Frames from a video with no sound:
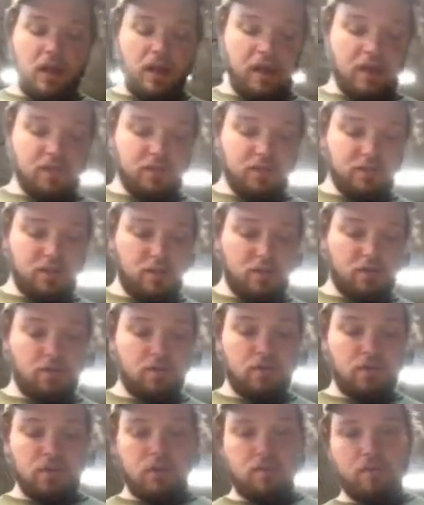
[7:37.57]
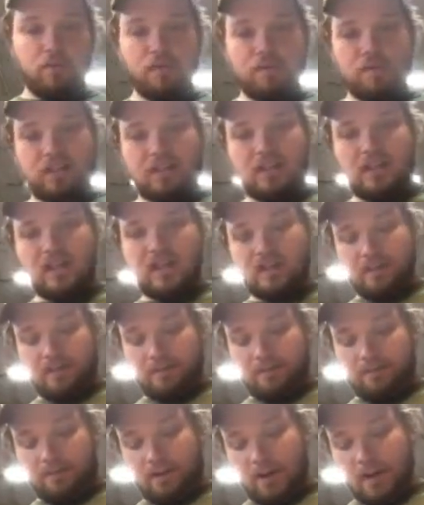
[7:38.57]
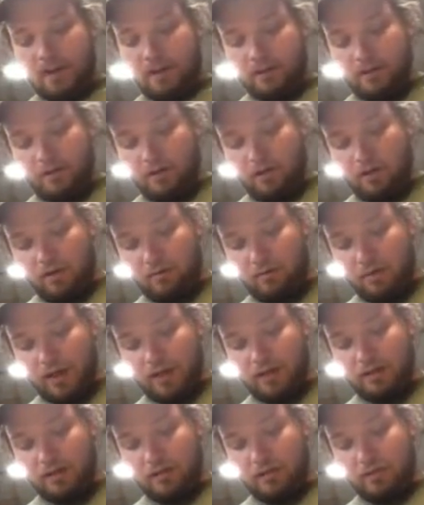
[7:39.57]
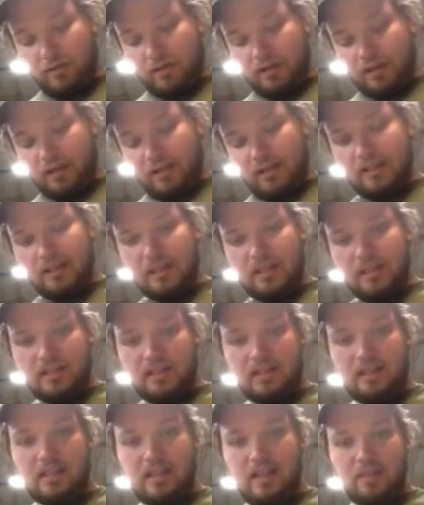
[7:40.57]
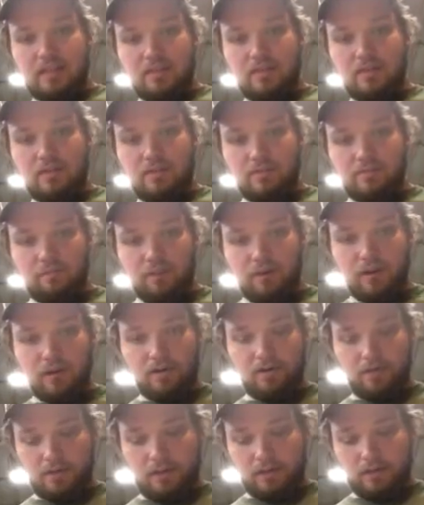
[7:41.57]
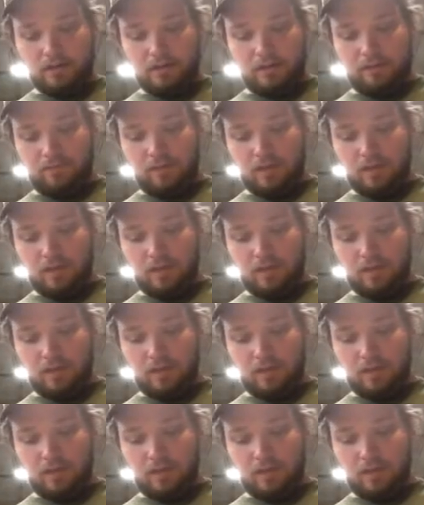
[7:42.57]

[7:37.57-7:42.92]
And so when you're selecting your file, you want to make sure it sits in that tooth perfectly.